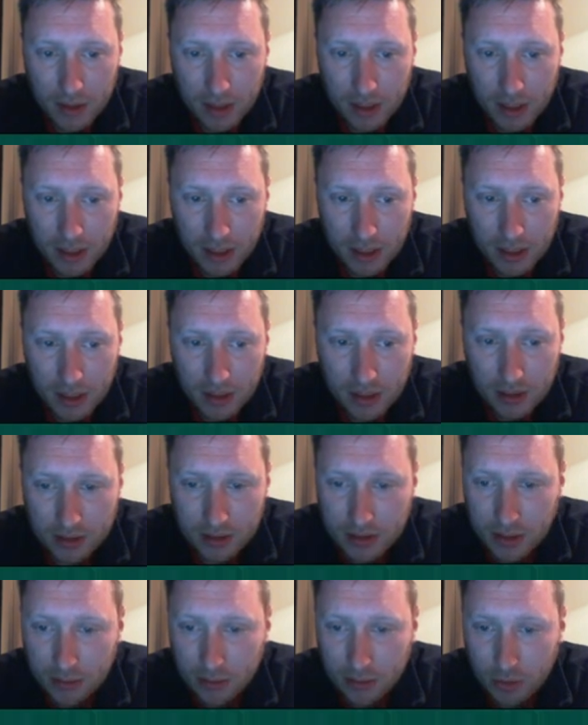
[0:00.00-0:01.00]
Uh,
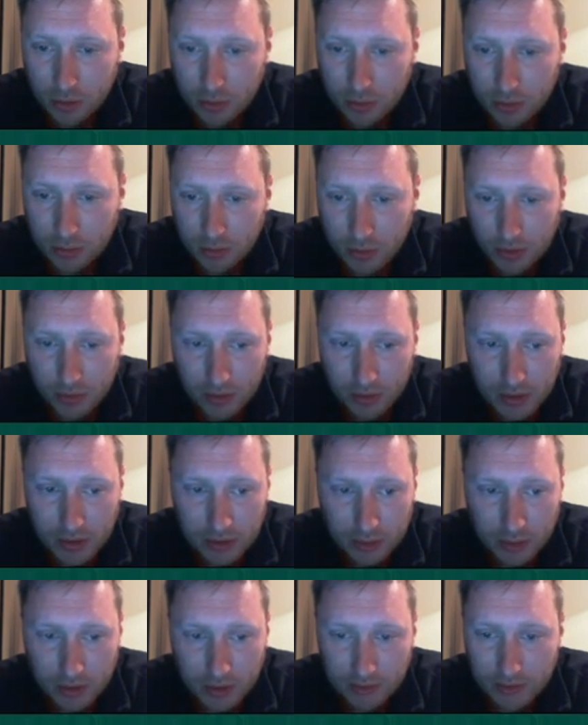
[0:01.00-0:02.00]
Sam Jordan with three
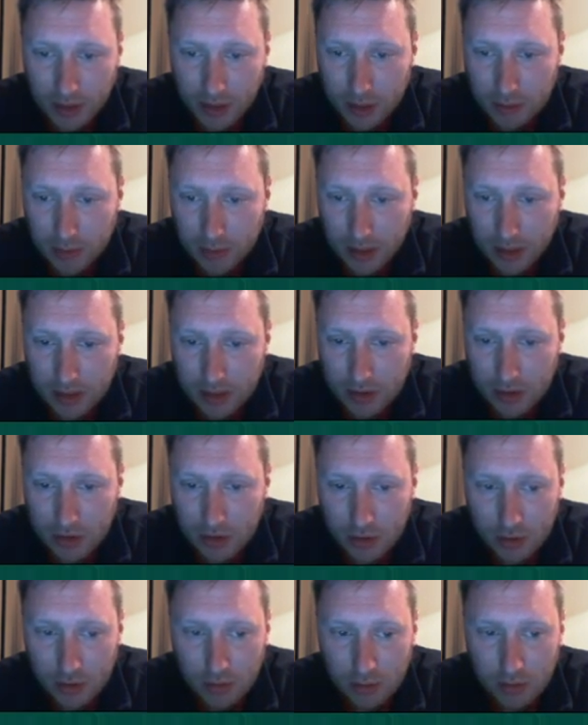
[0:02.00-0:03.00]
as well. Flash plays
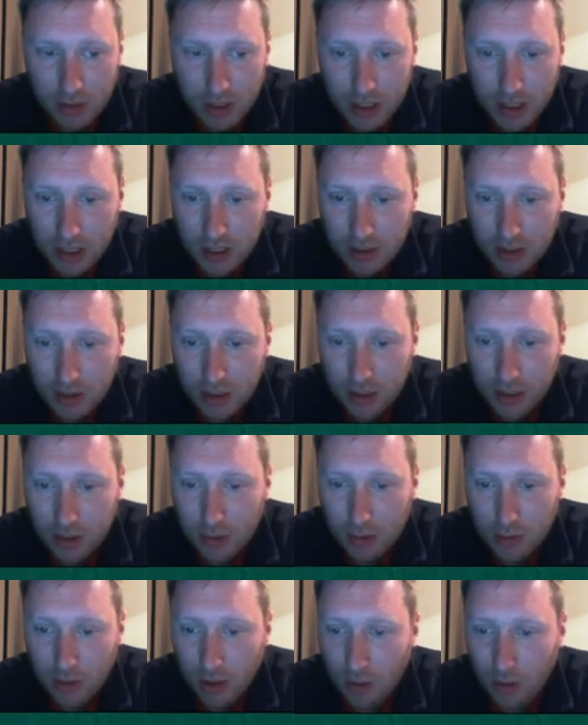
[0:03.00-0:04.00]
two. Gully
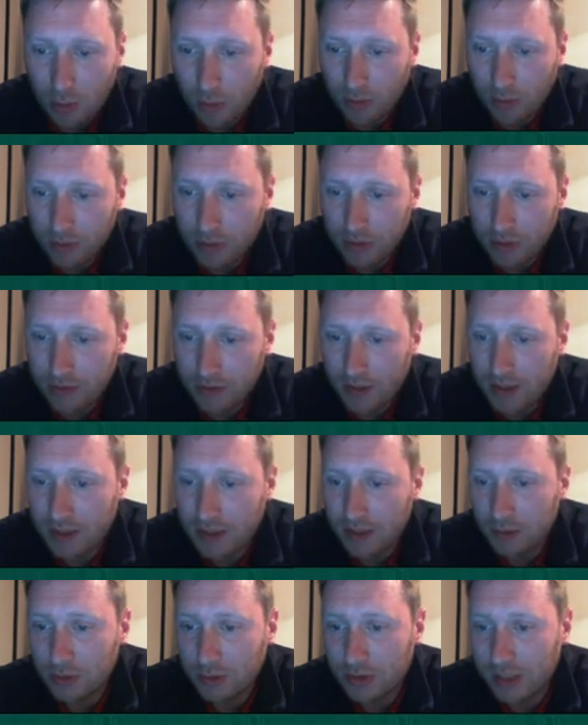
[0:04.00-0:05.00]
Kular one from
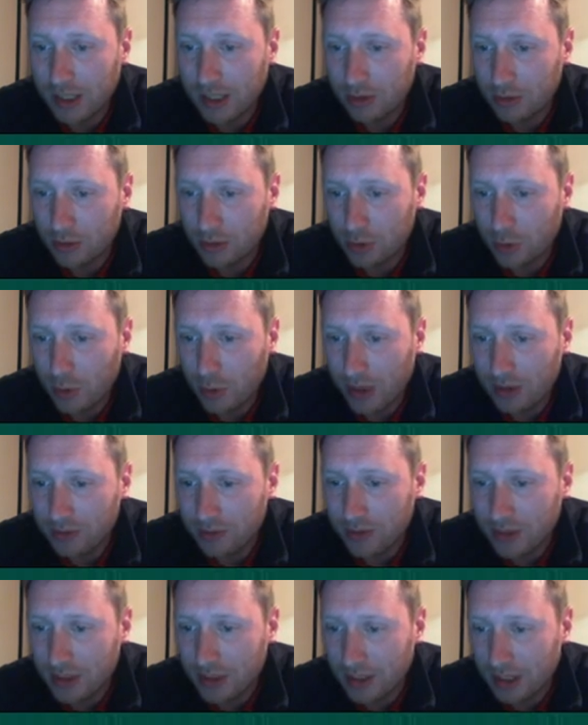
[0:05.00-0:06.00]
defence. He's now got
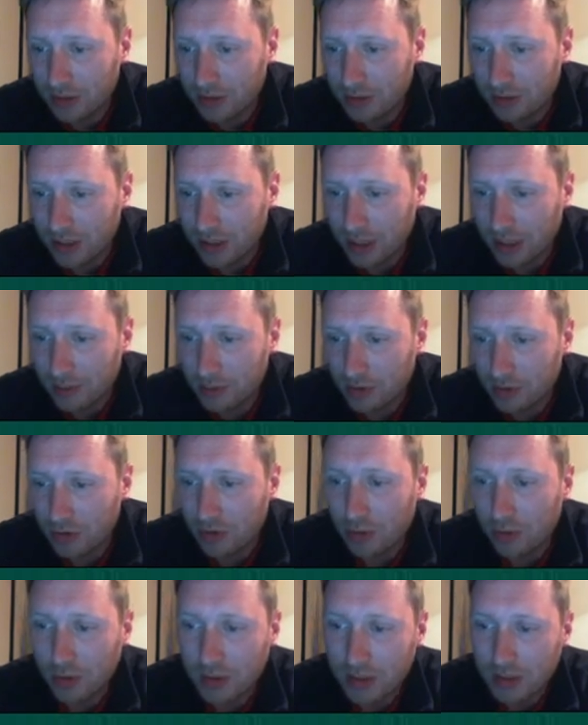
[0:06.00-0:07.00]
12 international caps and
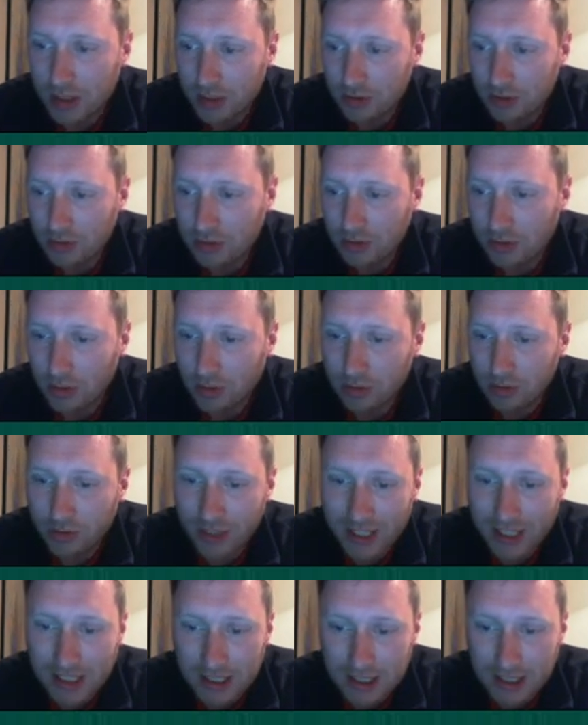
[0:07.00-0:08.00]
two international goals for
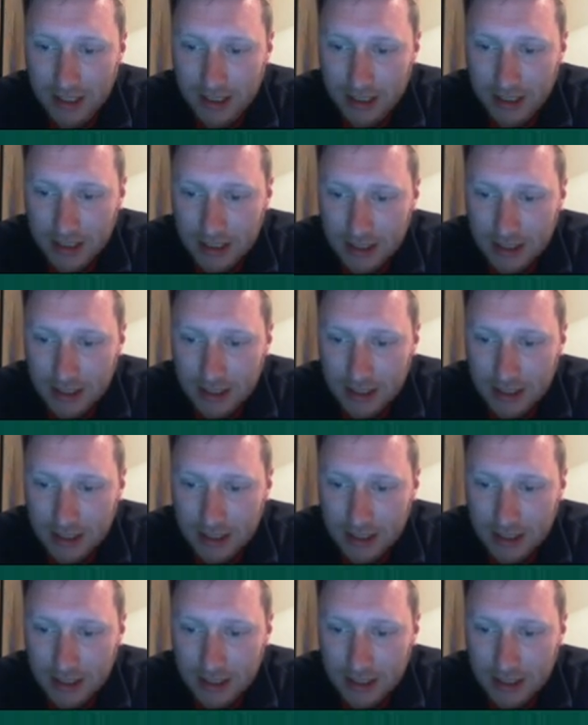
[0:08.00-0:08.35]
India.